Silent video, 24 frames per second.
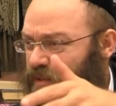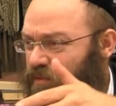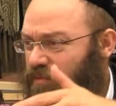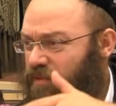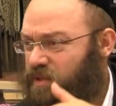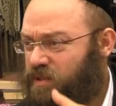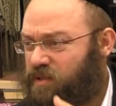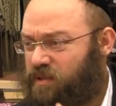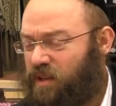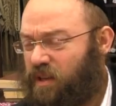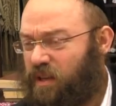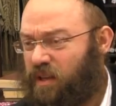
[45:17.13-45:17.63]
It
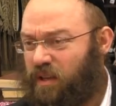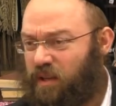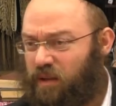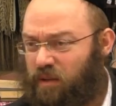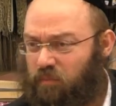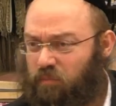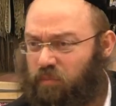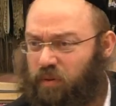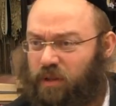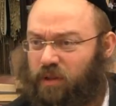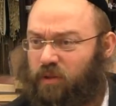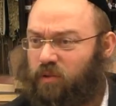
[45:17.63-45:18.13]
was
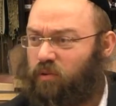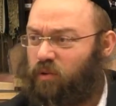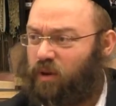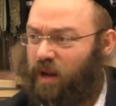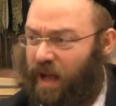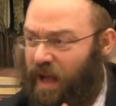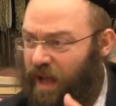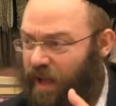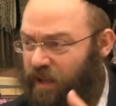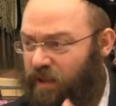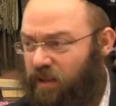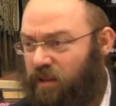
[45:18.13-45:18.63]
Bill
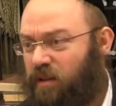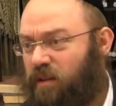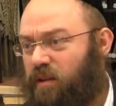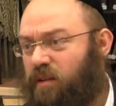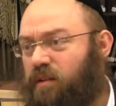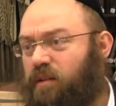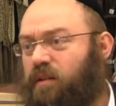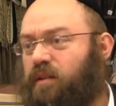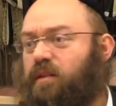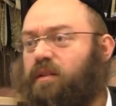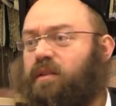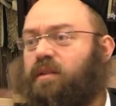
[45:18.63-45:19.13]
Gurai.
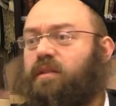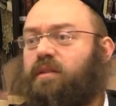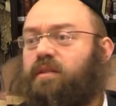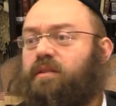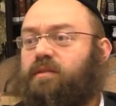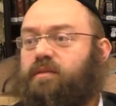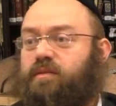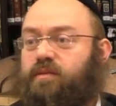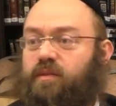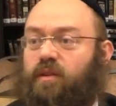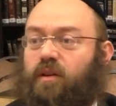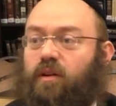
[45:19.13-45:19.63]

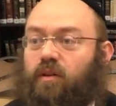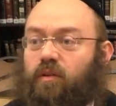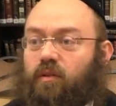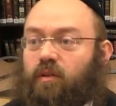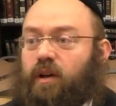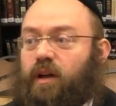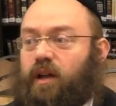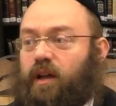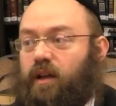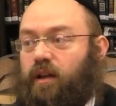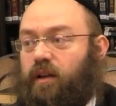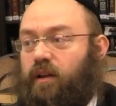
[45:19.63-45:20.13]
So
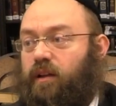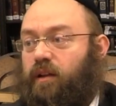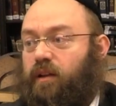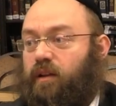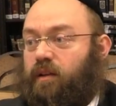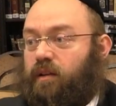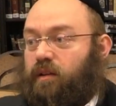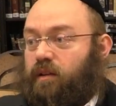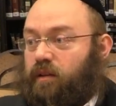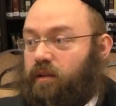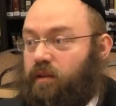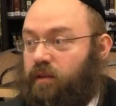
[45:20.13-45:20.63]
uh,
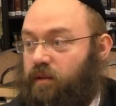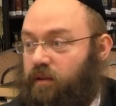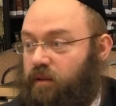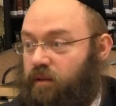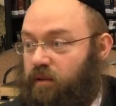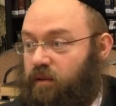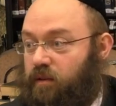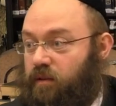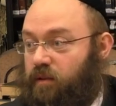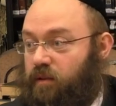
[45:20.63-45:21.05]
Belz.